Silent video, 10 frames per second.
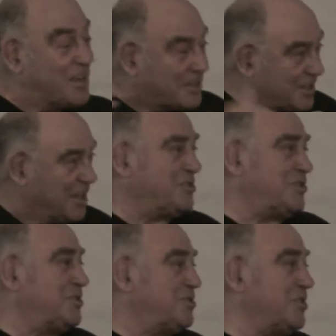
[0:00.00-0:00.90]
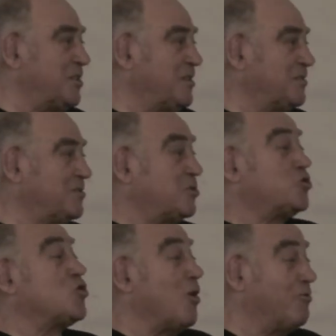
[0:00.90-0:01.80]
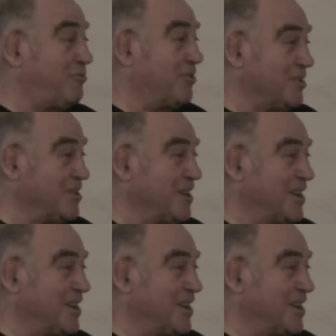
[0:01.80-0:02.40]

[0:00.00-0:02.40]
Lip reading: get into the trough